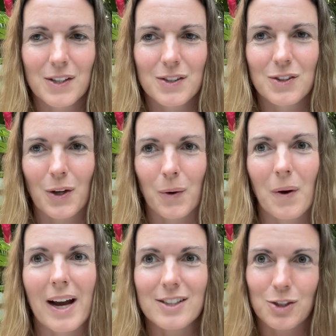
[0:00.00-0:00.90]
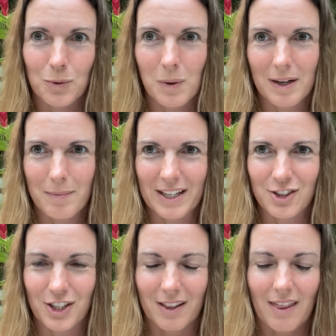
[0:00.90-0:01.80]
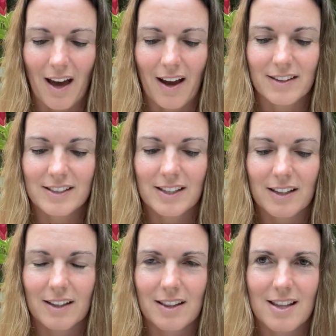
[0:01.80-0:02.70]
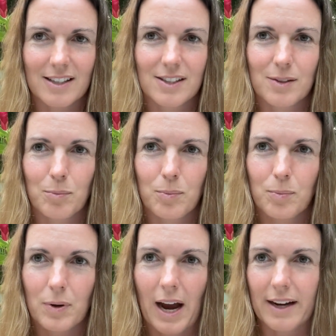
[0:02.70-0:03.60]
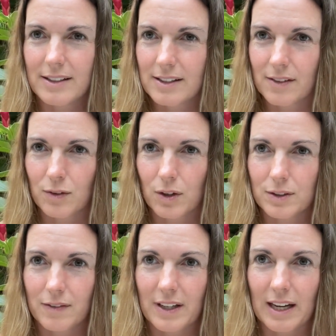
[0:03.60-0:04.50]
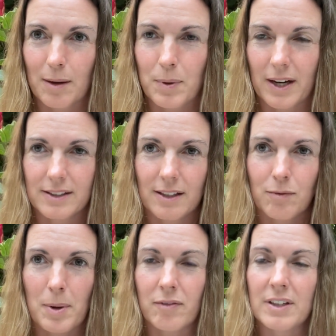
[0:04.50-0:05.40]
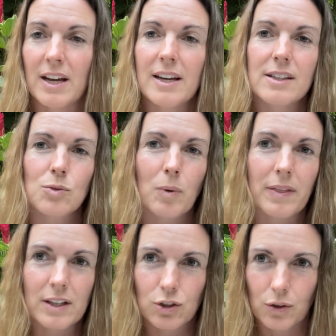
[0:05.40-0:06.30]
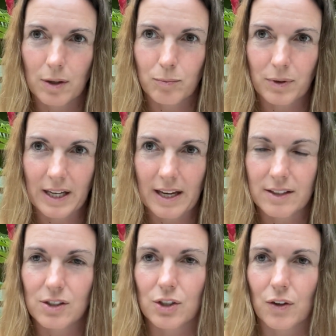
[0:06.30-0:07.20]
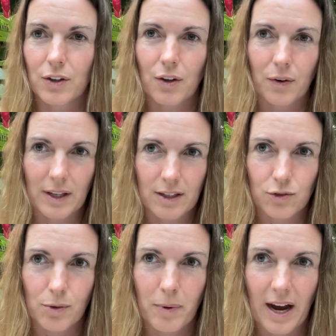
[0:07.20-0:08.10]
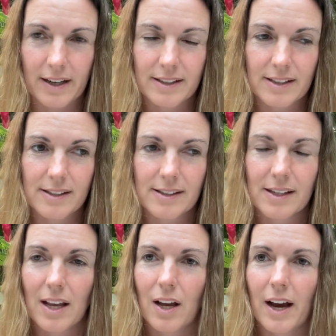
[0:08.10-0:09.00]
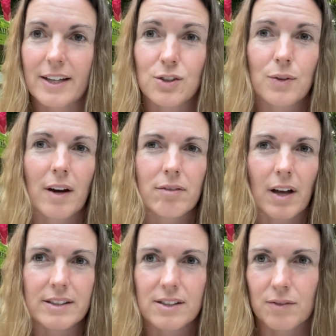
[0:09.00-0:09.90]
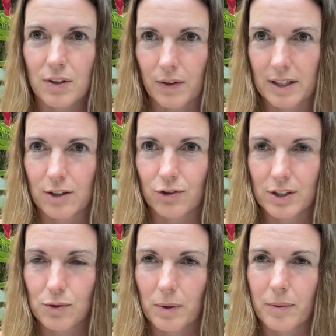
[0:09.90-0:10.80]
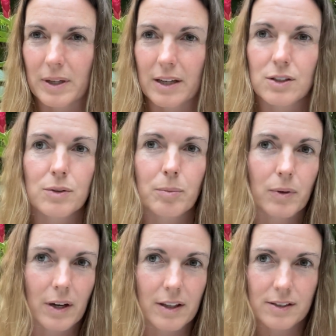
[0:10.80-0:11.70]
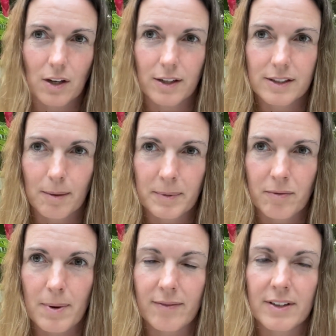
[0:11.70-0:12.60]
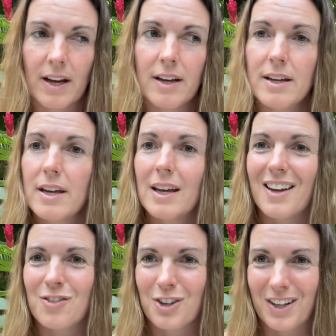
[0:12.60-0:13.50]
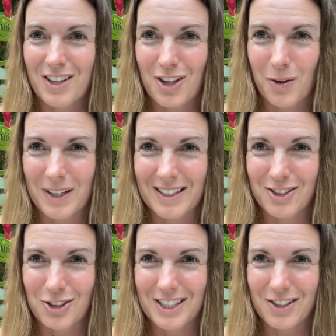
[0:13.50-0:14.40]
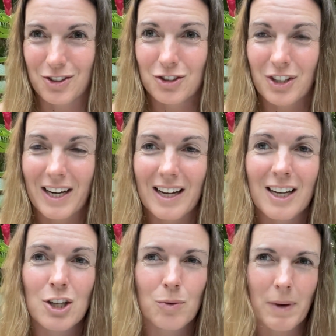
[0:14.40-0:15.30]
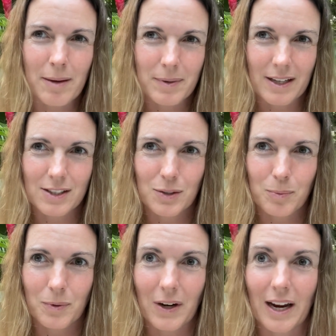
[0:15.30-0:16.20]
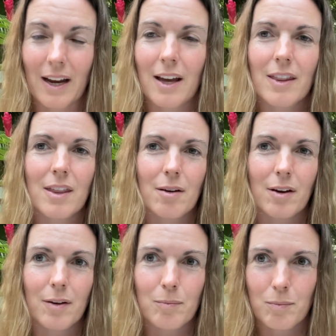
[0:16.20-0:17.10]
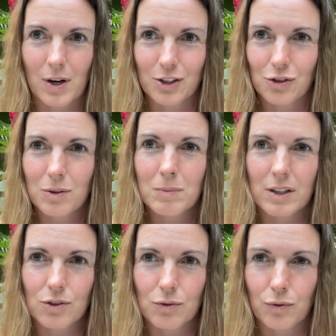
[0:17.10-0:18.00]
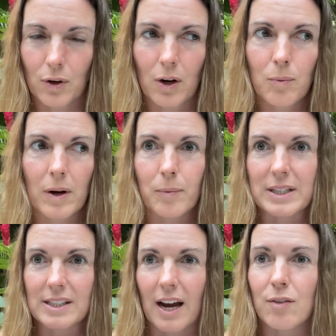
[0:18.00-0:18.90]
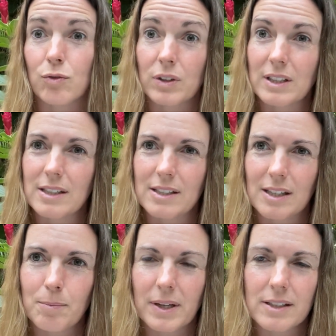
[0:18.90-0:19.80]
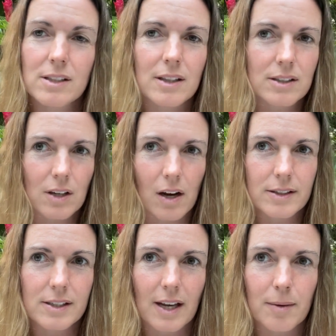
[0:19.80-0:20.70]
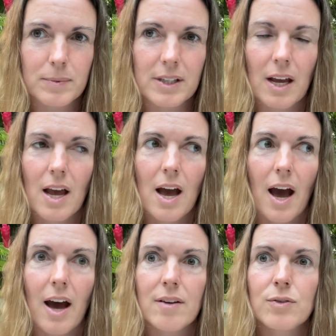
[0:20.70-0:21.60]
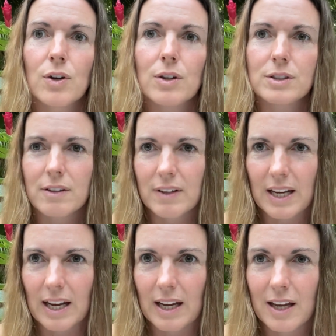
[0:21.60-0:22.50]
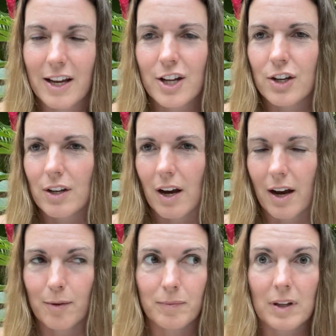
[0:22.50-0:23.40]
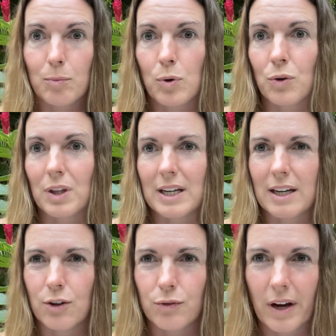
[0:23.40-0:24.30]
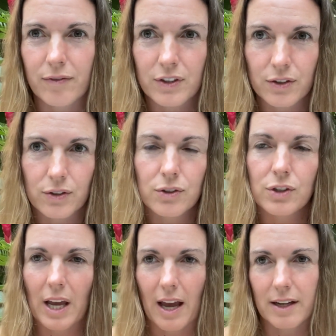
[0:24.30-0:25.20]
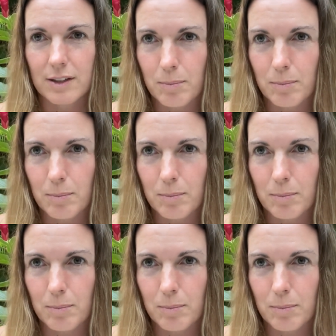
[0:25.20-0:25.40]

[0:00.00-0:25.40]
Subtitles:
So I do want to mention that this practice of cultivating a positive Bhavana is one that you can bring into your Yoga Nidra practice. I do have lots of Yoga Nidras where we explore this concept of Bhavana. If you're in the Yoga Nidra teacher training, you might be exploring the module 4, where we dive really deep into this concept of cultivating both an inner refuge and a